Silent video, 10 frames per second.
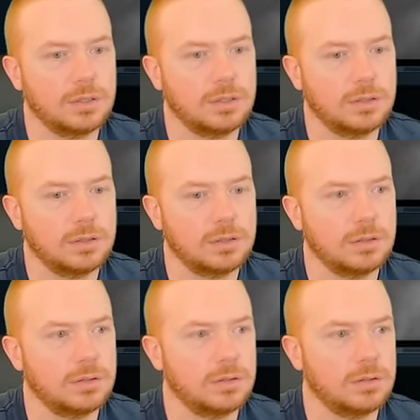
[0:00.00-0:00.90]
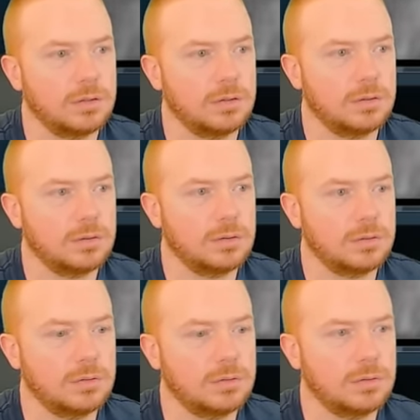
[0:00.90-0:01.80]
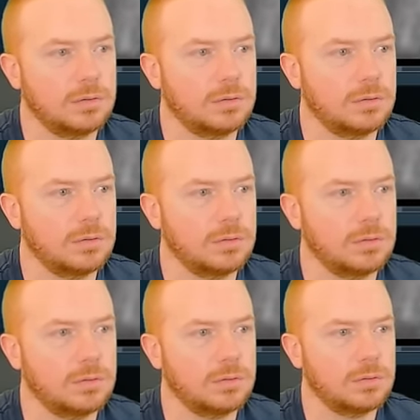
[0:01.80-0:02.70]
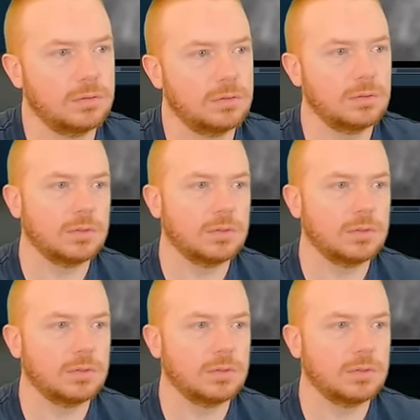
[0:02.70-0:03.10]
Nobody speaks.